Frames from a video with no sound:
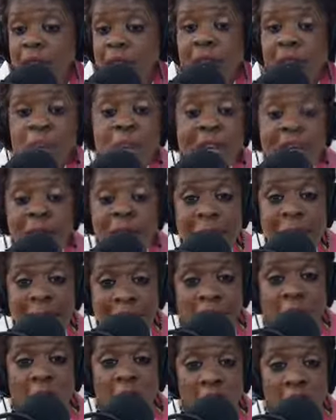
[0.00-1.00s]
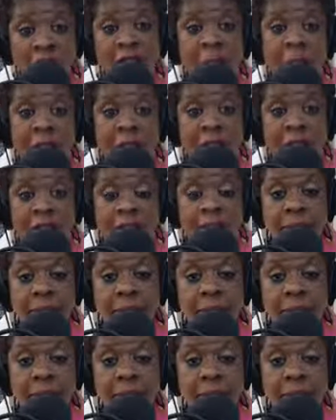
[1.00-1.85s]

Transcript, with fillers: And we've made a cock up of it,